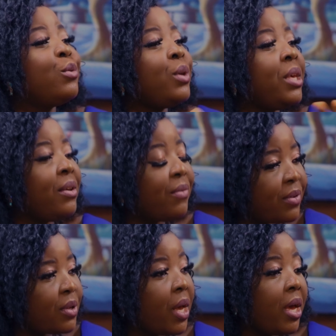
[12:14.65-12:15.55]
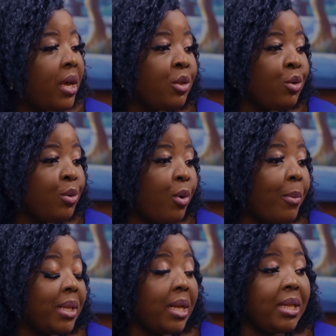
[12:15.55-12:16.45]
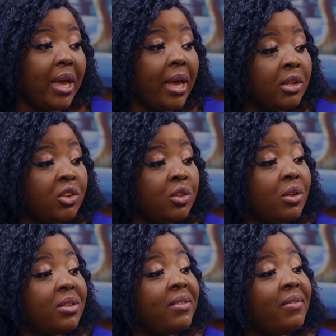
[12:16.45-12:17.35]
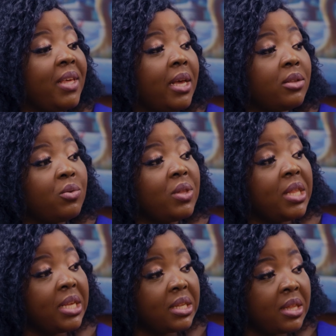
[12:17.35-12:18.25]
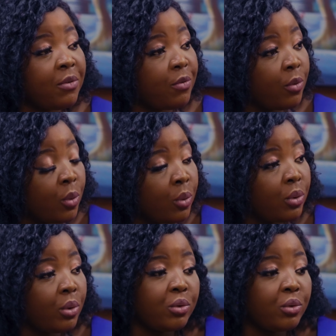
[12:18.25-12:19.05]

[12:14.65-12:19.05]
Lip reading: to gift a new mom, and at the end she doesn't even get to taste the food.